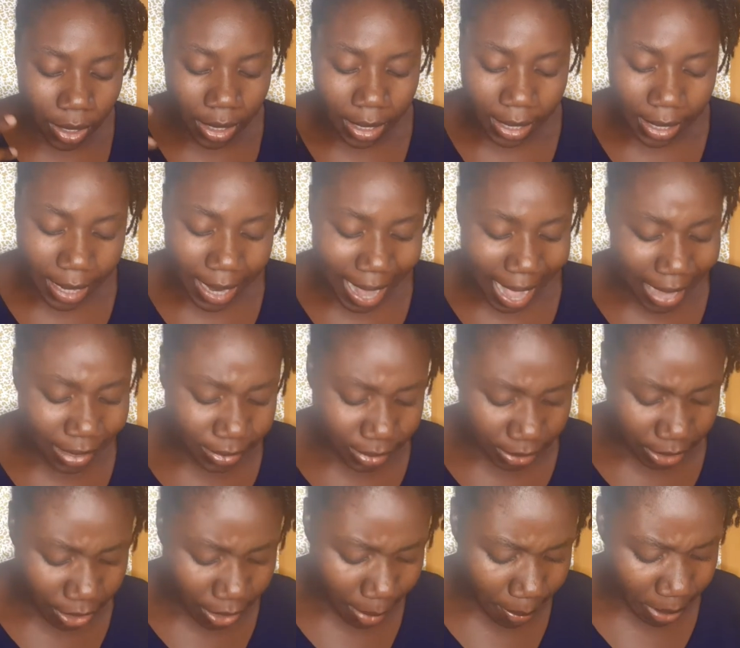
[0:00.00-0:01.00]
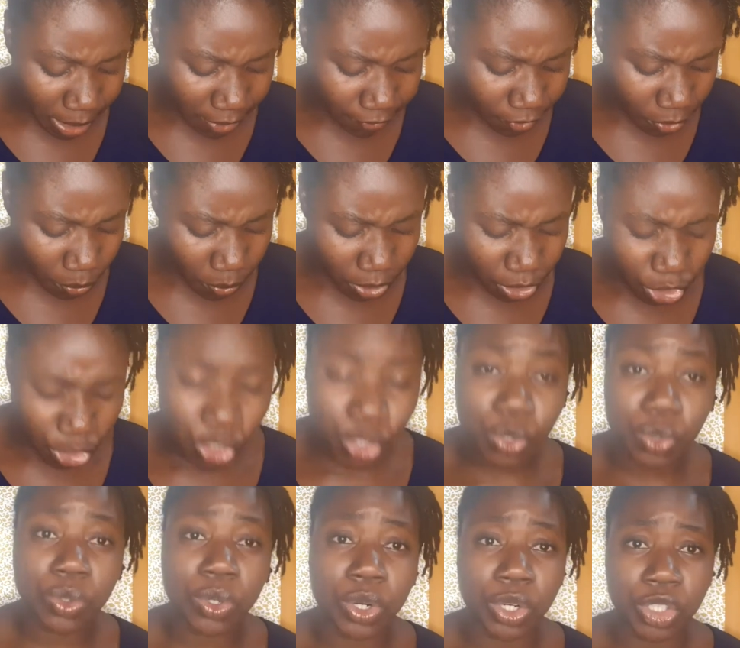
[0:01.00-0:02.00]
last year, I believe it was
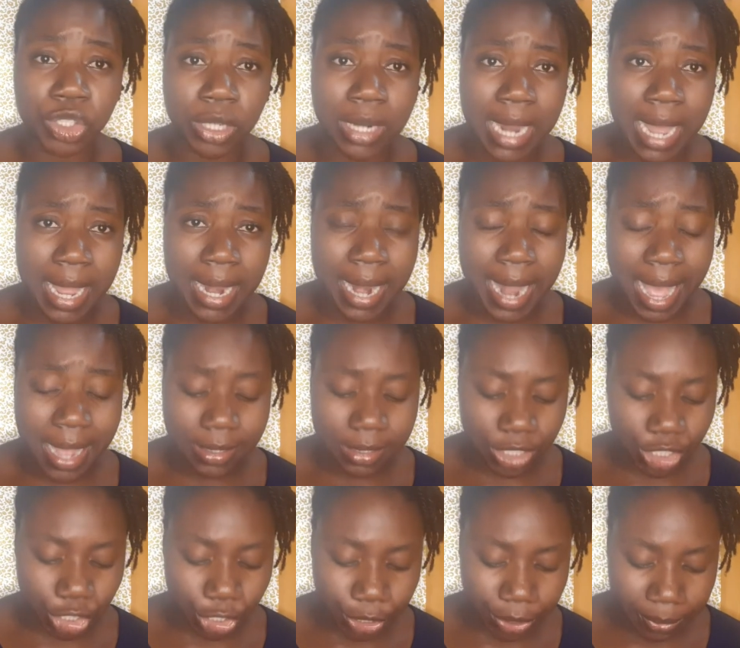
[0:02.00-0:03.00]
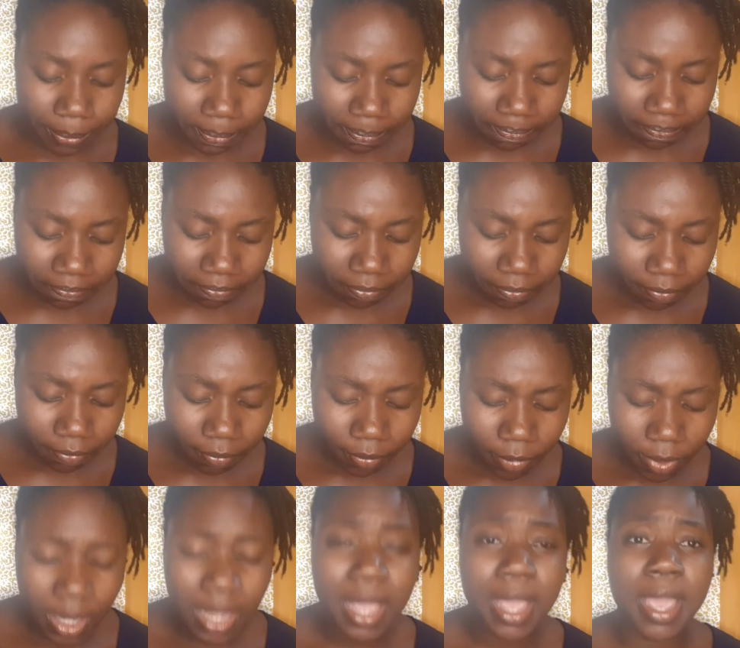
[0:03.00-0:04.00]
June or July last year,
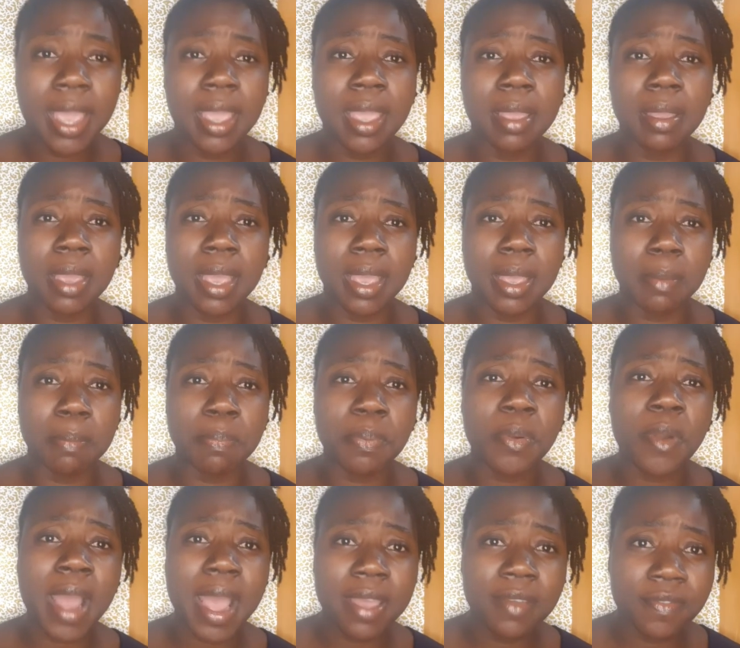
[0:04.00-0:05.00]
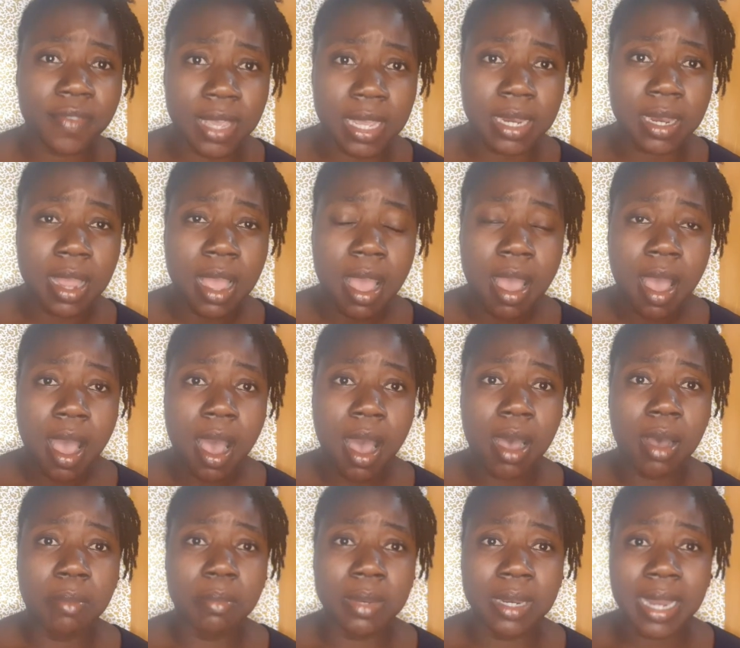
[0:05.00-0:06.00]
a private
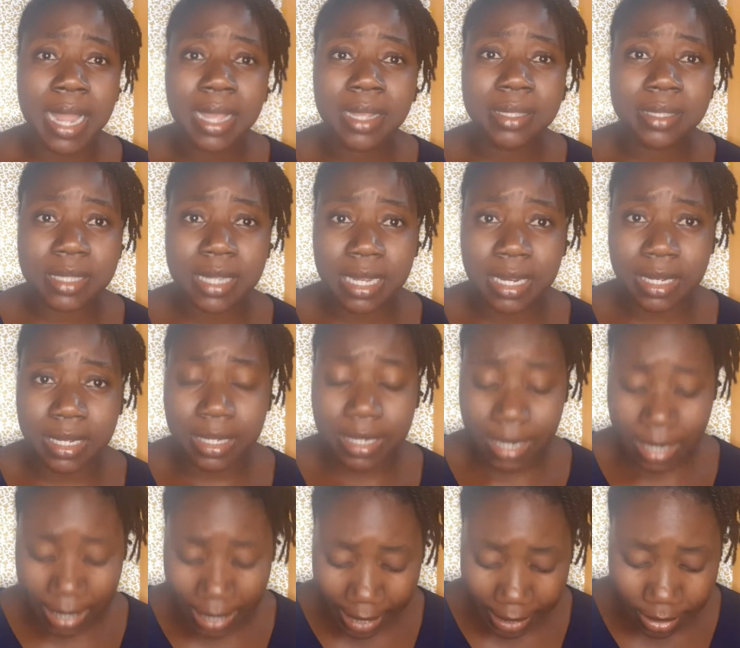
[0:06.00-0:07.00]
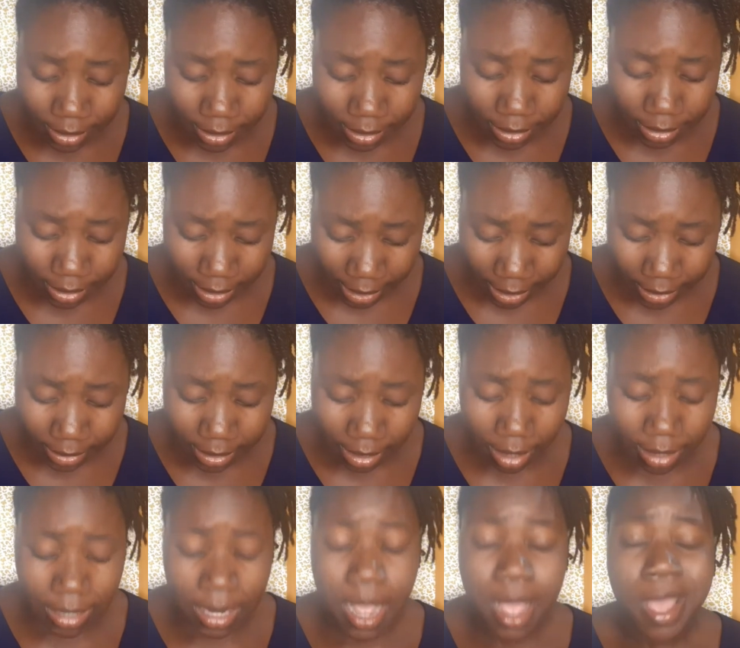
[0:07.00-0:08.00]
Lexton
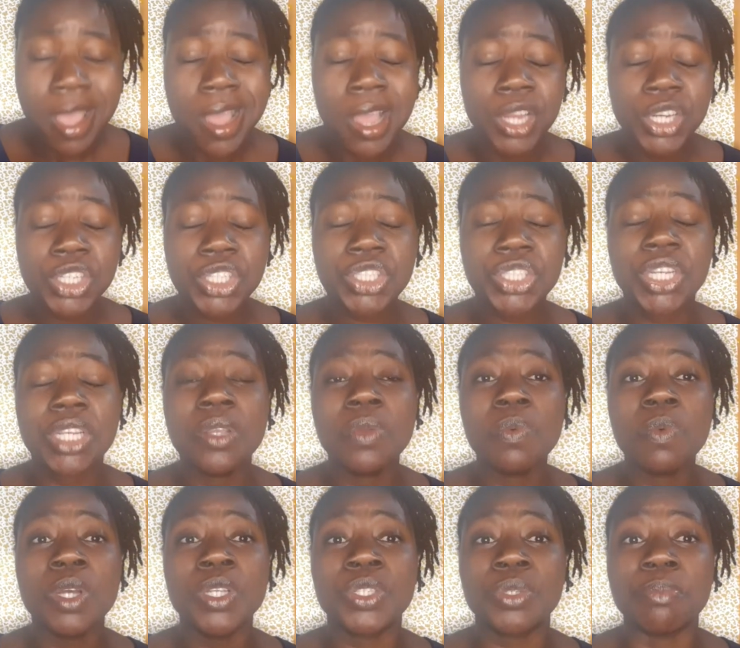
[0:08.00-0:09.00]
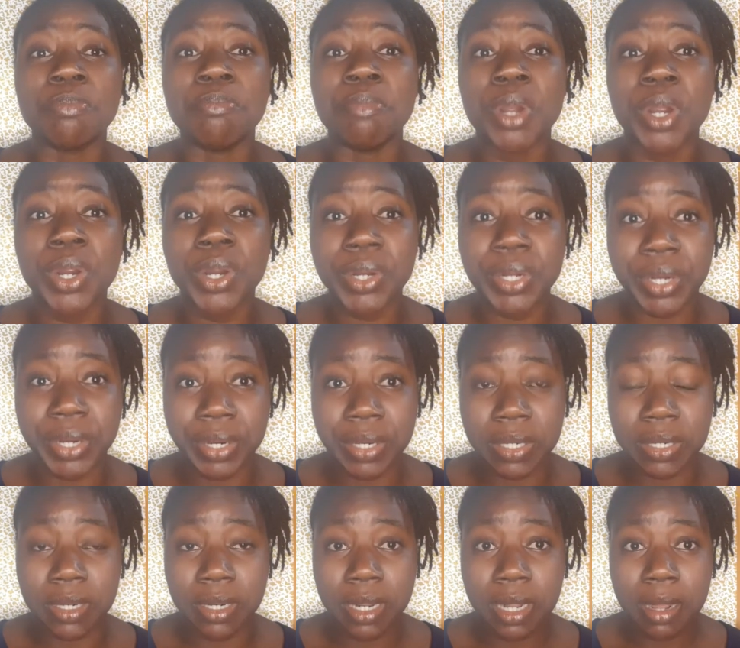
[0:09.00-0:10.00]
Clayton, she was
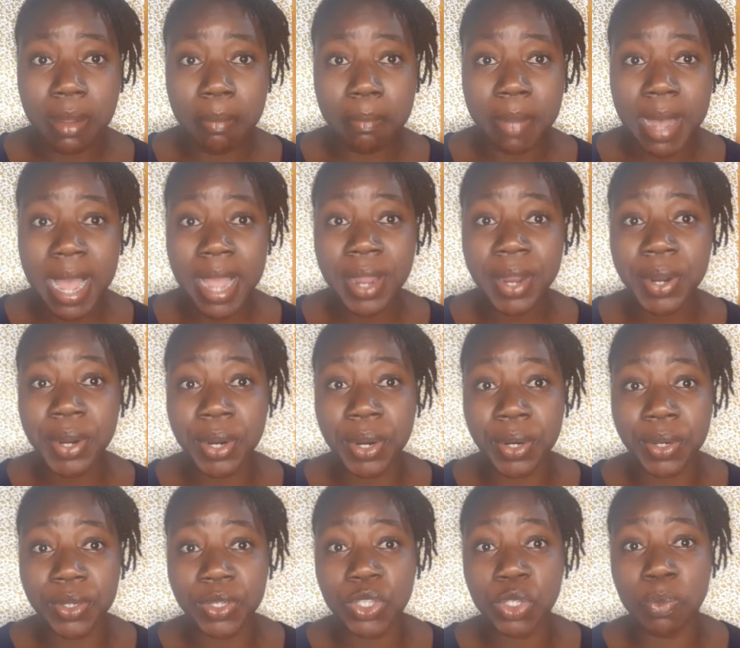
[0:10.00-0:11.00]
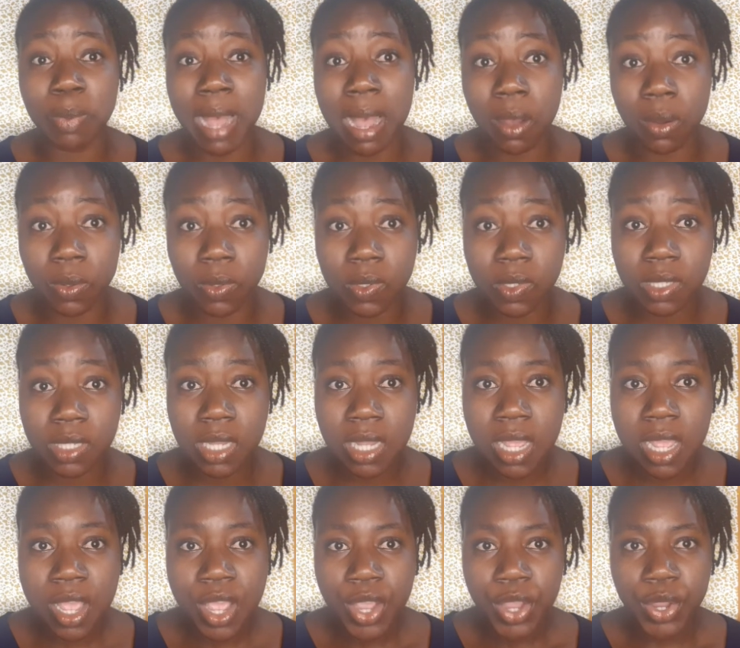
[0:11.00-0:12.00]
murdered by her spouse,
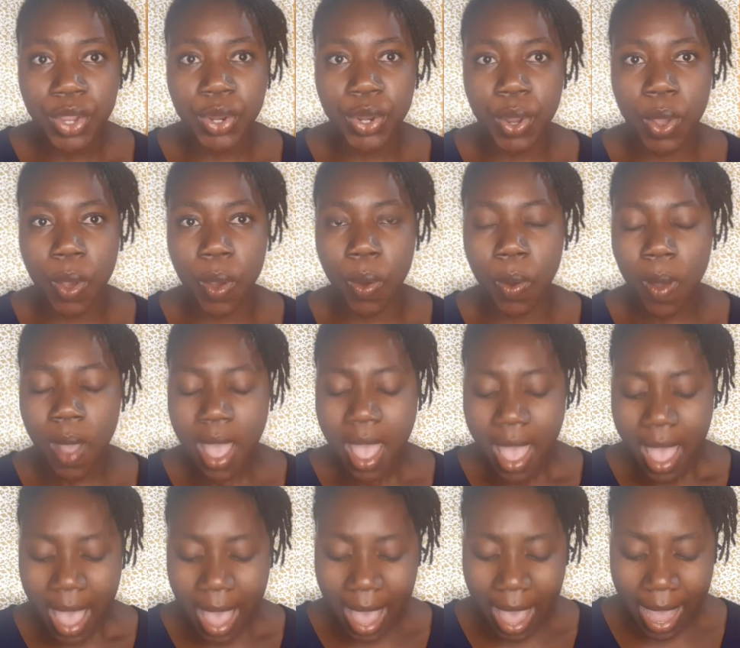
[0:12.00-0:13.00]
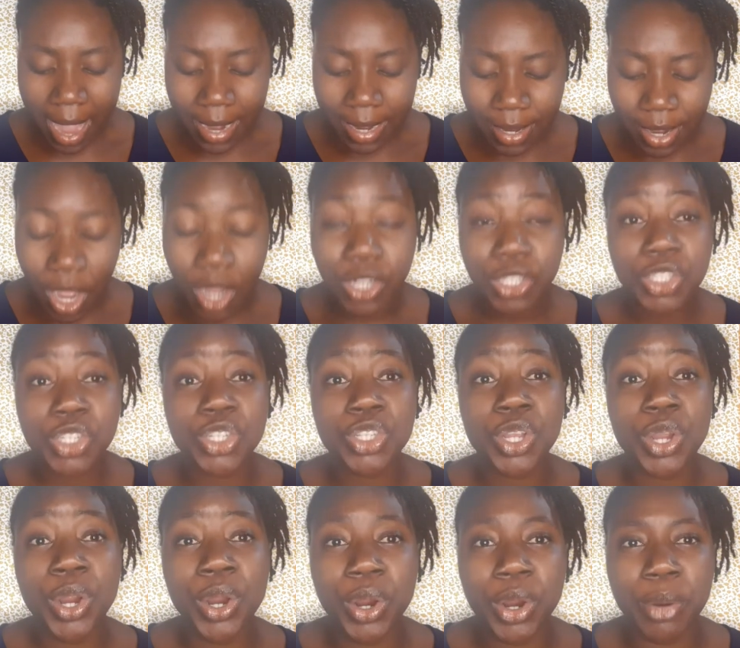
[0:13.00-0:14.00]
you know, and not just
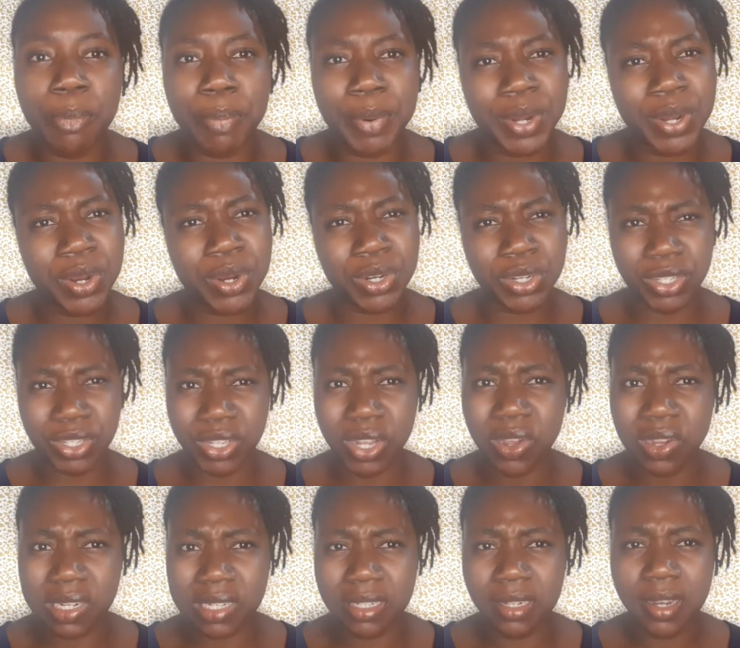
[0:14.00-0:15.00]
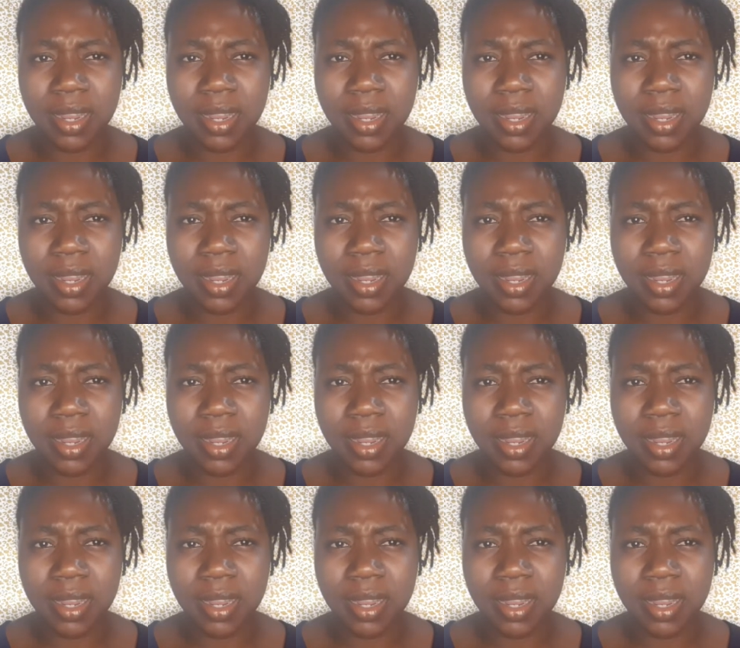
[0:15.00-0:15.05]
her, but her son.